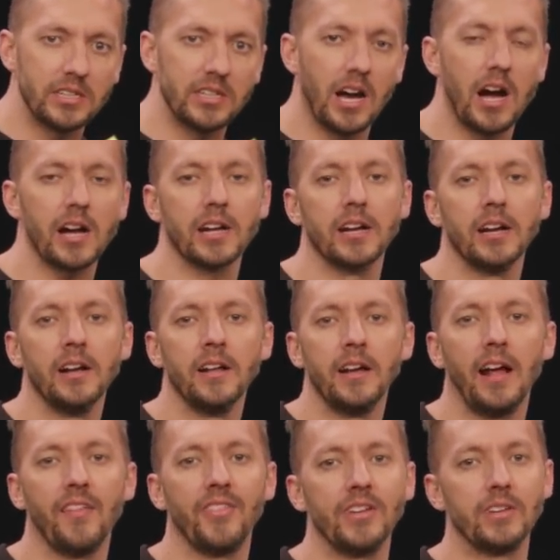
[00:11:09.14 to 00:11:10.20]
the knock
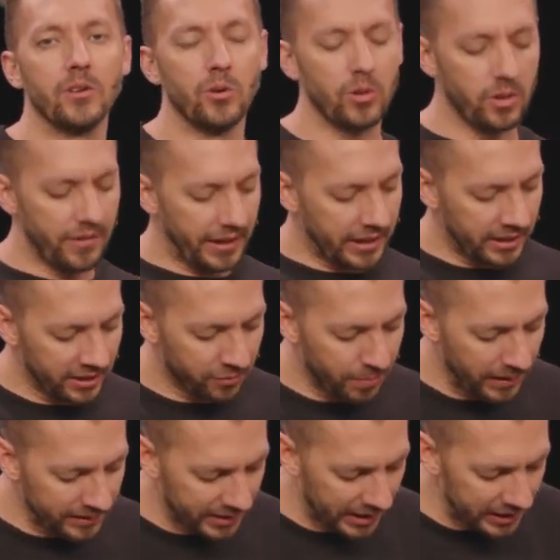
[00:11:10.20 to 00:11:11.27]
at the door. They could
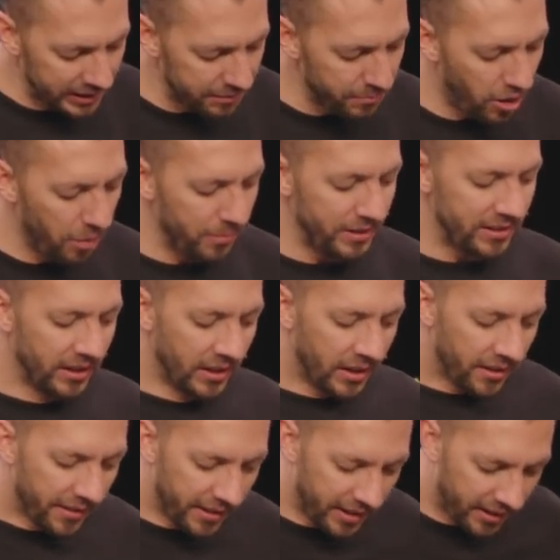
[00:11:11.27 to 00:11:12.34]
expect at any moment
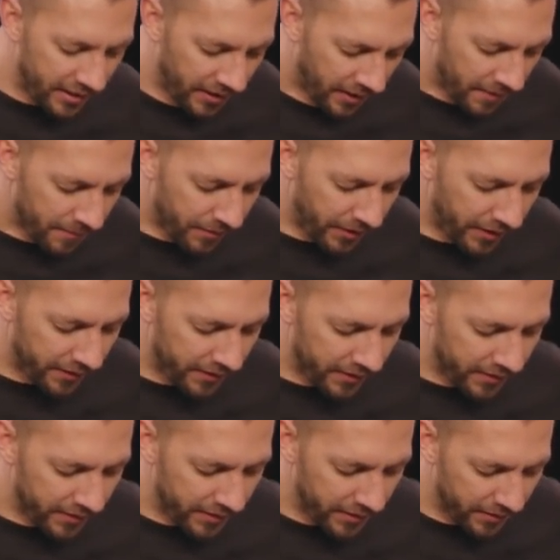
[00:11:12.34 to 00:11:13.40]
the,
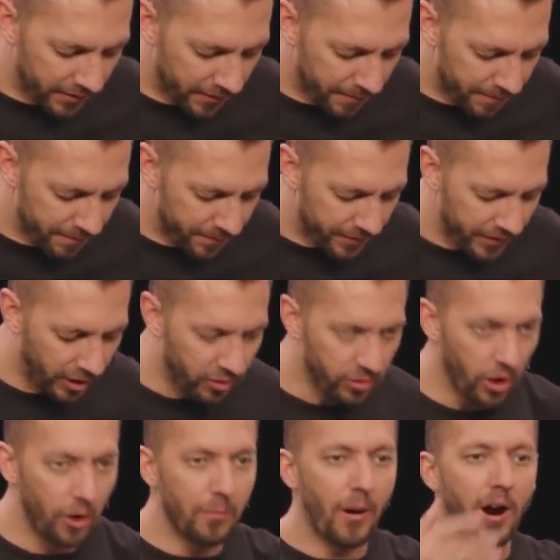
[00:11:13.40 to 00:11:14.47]
the, the, the
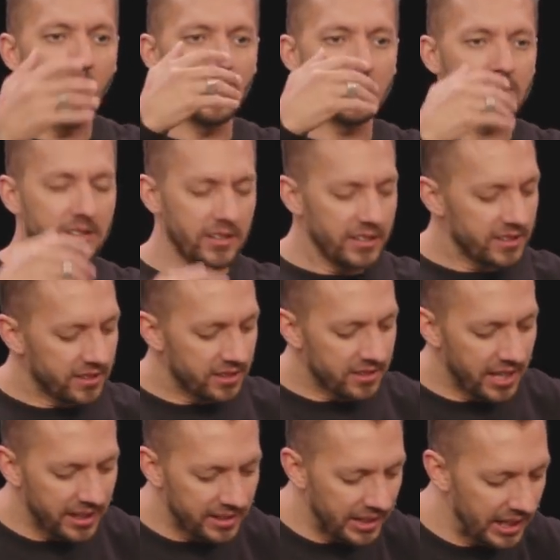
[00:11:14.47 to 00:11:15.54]
crowbar to, to
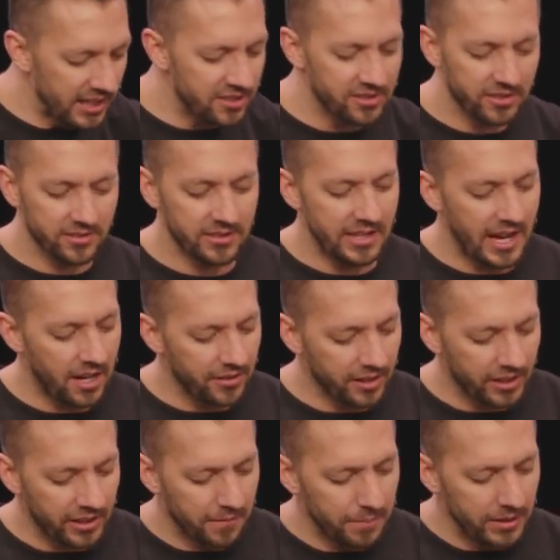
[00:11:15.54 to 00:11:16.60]
take the hinges, and now
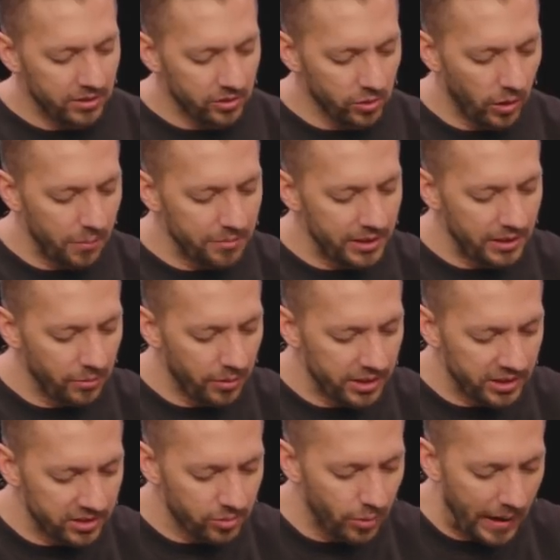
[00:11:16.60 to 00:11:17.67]
they're going to be stormed in with
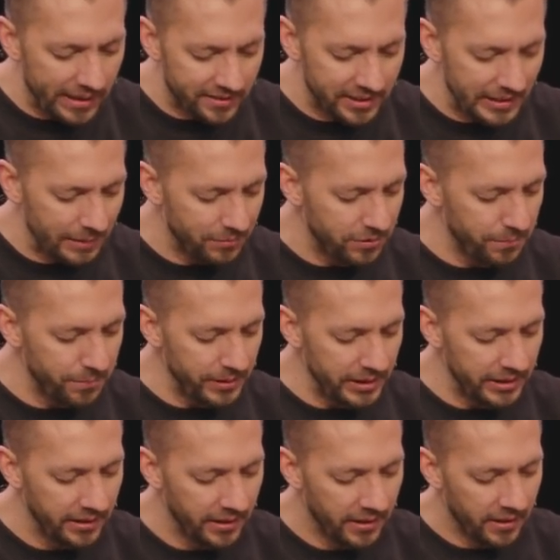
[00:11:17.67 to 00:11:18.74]
the SWAT team to
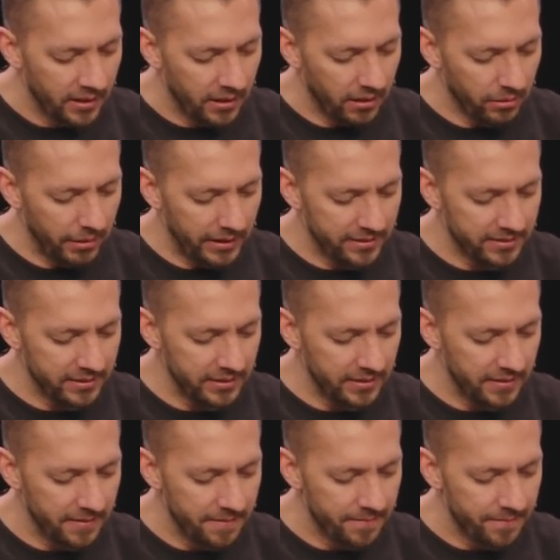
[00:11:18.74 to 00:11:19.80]
be
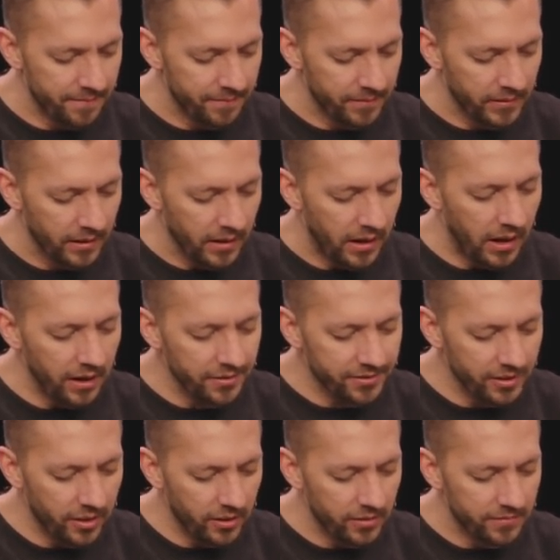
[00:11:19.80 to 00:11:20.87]
arrested. I
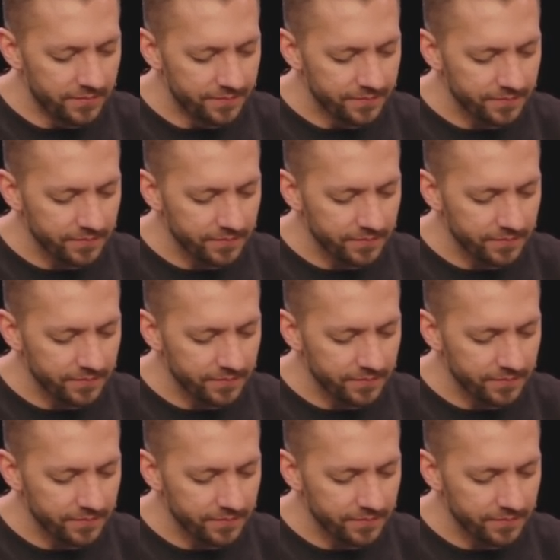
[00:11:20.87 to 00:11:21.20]
also